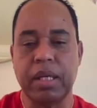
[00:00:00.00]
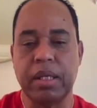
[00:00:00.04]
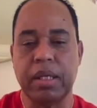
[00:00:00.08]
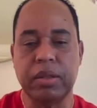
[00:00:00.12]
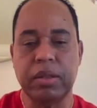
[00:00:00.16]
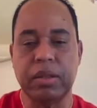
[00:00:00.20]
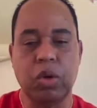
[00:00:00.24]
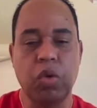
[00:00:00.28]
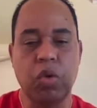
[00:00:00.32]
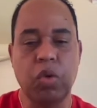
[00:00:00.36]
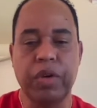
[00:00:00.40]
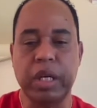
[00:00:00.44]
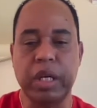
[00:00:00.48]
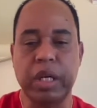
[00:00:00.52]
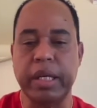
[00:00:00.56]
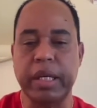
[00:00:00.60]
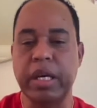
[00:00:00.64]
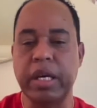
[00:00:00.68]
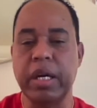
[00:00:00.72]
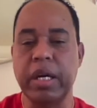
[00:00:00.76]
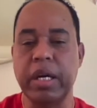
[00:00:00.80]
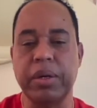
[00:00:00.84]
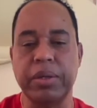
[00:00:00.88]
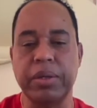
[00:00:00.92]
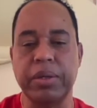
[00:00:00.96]
over the
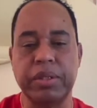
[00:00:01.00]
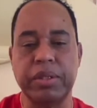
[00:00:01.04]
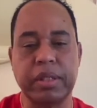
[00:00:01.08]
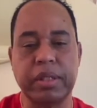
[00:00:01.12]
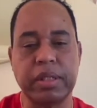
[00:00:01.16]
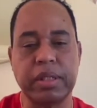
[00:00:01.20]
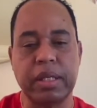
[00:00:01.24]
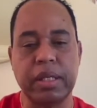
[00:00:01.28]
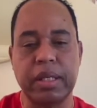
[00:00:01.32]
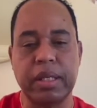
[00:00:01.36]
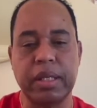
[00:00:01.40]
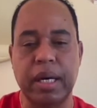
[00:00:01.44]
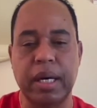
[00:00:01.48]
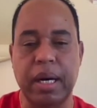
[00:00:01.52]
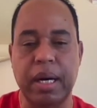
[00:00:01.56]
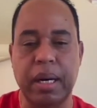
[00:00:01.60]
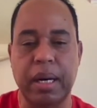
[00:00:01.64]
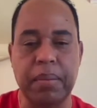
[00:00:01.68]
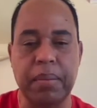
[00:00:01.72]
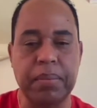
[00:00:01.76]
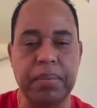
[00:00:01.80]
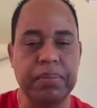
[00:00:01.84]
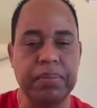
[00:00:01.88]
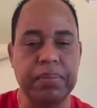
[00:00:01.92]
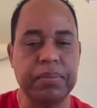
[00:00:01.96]
years,
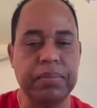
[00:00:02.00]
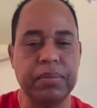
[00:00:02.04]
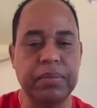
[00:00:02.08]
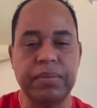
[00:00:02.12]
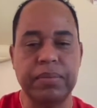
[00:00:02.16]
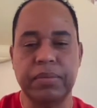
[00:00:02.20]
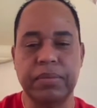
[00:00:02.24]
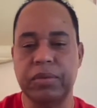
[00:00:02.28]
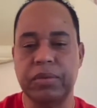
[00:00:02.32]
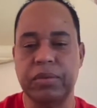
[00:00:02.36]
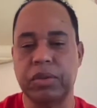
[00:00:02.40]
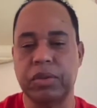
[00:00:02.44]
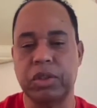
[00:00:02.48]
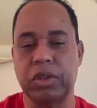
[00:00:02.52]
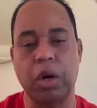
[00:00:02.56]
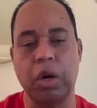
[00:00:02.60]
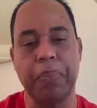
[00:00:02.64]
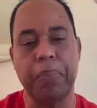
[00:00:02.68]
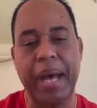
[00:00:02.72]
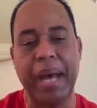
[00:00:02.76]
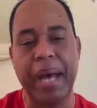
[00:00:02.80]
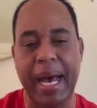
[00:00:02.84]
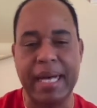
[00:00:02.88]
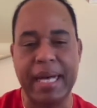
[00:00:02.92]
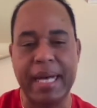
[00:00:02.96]

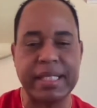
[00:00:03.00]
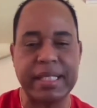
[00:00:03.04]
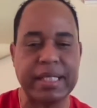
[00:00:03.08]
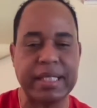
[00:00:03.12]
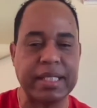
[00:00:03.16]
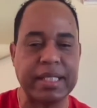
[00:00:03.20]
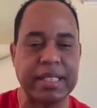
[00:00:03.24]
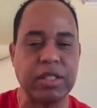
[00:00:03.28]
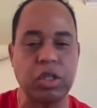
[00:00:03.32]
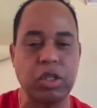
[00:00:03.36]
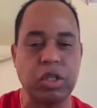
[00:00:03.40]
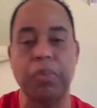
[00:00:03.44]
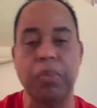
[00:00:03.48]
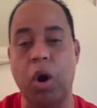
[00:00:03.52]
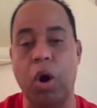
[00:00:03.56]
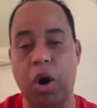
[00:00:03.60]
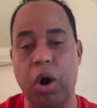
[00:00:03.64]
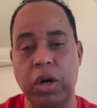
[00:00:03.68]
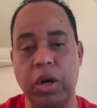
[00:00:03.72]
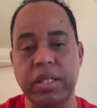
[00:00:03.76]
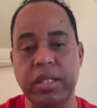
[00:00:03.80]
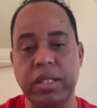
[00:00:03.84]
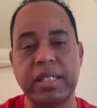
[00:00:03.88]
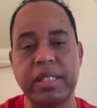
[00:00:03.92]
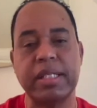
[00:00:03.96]
surpassed some
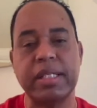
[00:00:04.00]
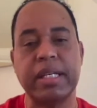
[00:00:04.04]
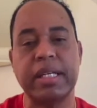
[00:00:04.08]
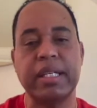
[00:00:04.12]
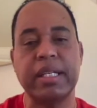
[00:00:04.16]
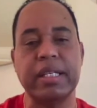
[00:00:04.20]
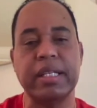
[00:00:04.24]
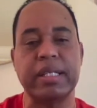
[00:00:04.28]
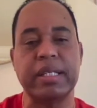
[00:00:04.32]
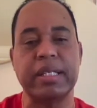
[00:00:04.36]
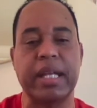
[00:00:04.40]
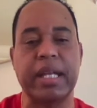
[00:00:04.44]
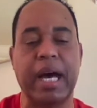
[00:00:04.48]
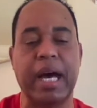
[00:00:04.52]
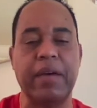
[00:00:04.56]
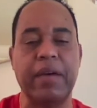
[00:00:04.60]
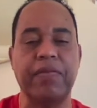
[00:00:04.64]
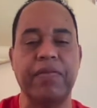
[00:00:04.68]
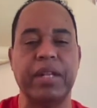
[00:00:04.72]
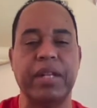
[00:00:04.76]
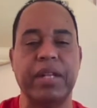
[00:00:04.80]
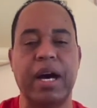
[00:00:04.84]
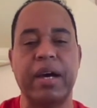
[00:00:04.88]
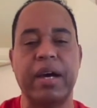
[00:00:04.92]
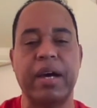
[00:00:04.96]
odds in his life.
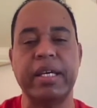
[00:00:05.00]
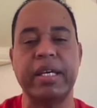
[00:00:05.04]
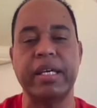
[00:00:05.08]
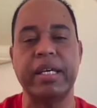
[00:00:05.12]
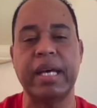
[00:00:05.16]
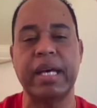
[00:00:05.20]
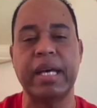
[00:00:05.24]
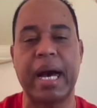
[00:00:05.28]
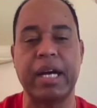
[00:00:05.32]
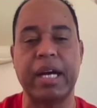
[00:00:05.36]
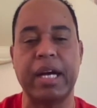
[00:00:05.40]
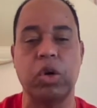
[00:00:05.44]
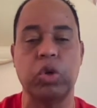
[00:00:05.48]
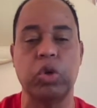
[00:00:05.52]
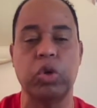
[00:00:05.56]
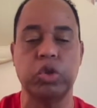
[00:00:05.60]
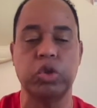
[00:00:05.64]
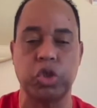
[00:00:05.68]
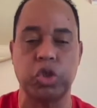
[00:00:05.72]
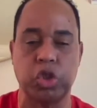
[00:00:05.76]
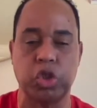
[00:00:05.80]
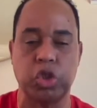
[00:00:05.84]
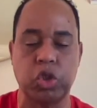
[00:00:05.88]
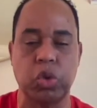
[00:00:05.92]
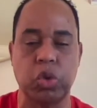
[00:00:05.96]
Now he had gone to
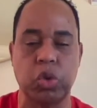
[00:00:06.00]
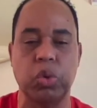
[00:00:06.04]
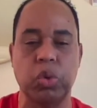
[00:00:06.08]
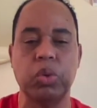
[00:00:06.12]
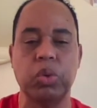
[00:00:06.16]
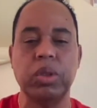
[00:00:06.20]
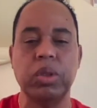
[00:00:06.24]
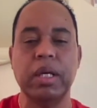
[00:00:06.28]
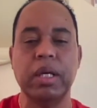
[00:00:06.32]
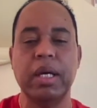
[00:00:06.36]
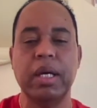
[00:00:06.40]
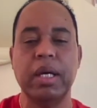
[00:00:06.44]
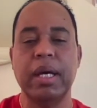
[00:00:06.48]
school.